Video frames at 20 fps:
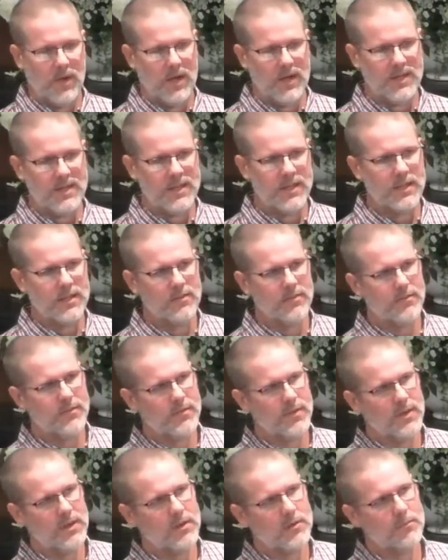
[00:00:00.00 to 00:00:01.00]
I
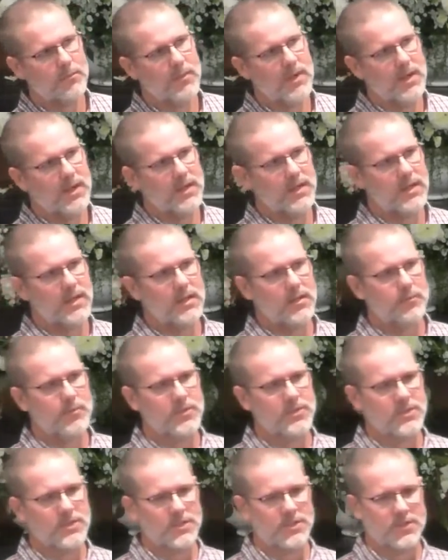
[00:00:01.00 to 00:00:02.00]
gave up my
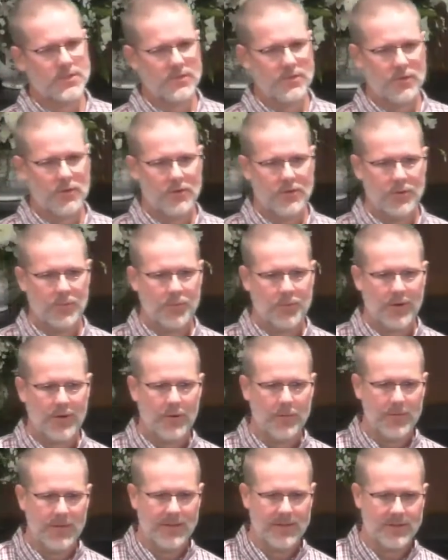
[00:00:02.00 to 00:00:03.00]
position on the
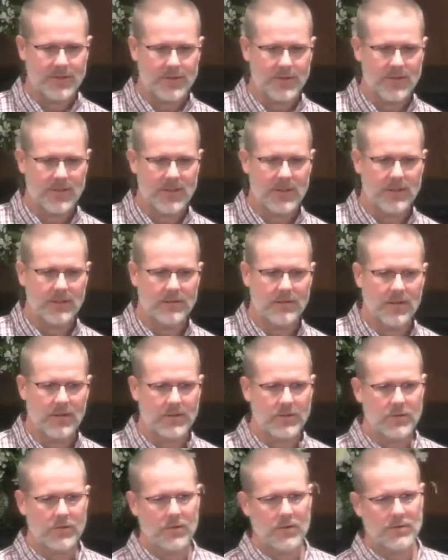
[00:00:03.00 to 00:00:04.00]
prayer ministry
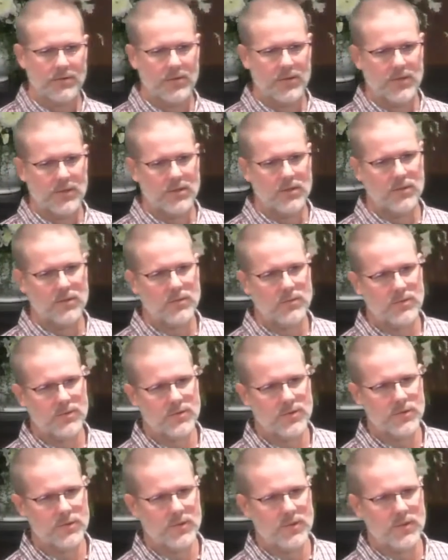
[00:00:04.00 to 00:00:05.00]
not too long ago
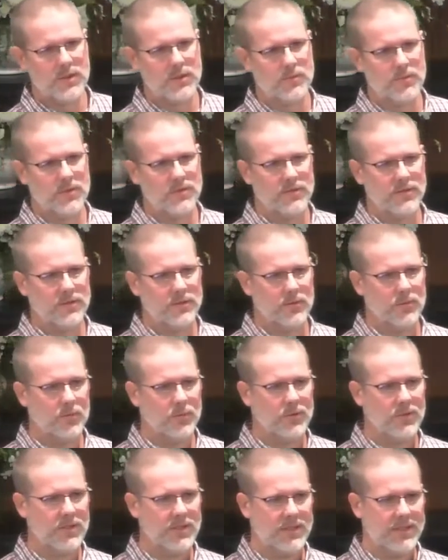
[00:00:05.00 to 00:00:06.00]
to a couple of other
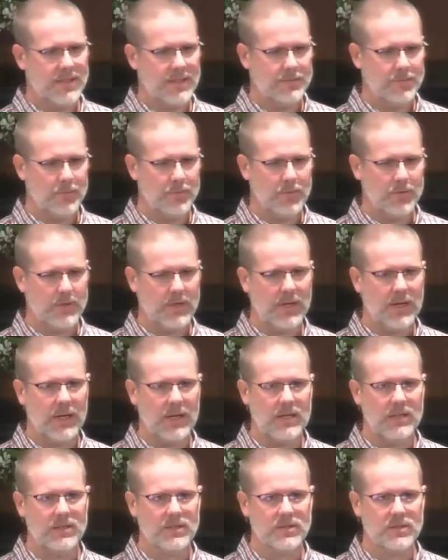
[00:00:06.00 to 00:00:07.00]
really capable
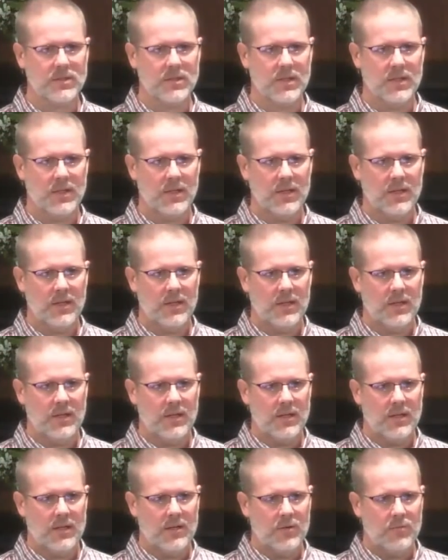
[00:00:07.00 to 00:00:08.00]
guys.
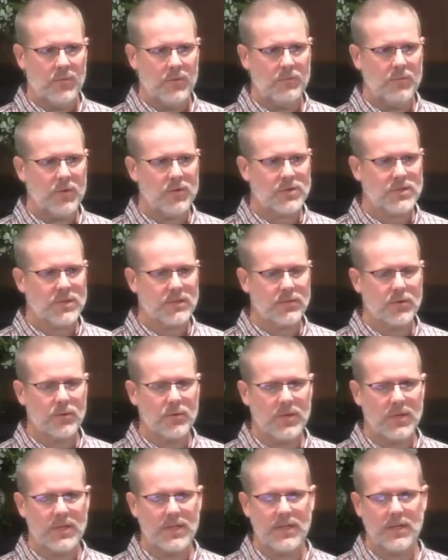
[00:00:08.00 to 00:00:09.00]
But most
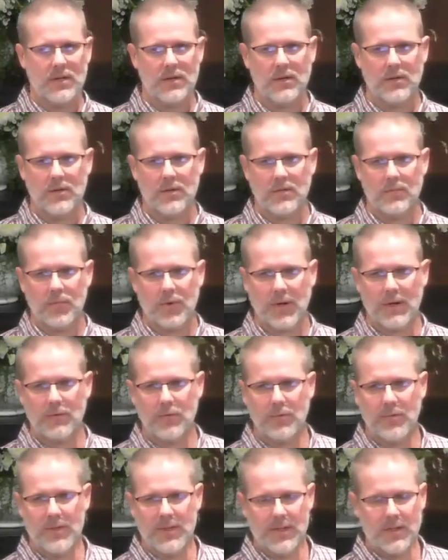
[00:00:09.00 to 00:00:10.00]
everyone here
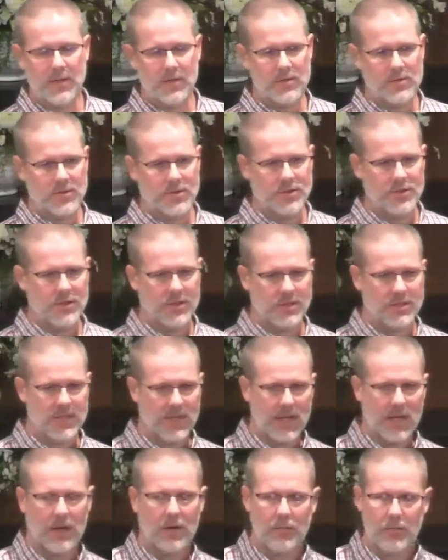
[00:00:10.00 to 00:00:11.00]
probably knows just
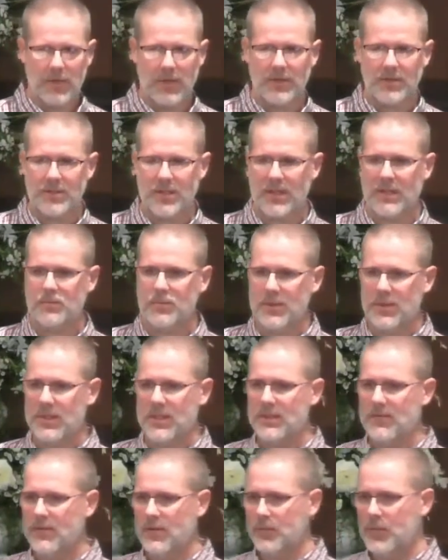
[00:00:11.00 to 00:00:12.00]
how much I
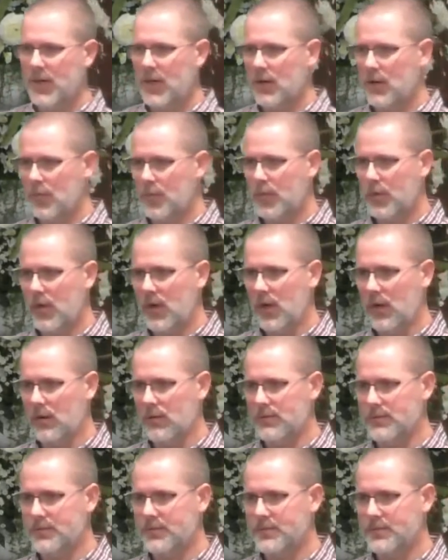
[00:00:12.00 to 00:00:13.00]
believe in the power of prayer.